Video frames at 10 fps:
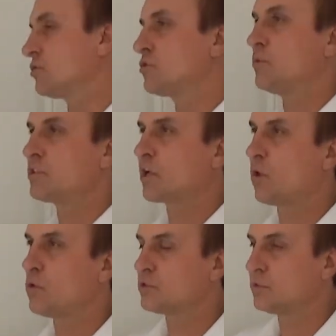it's always
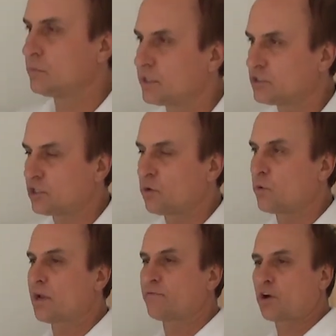closing, because you don't
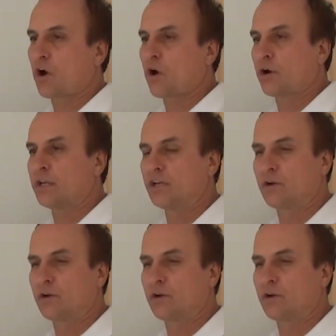want to have the car in here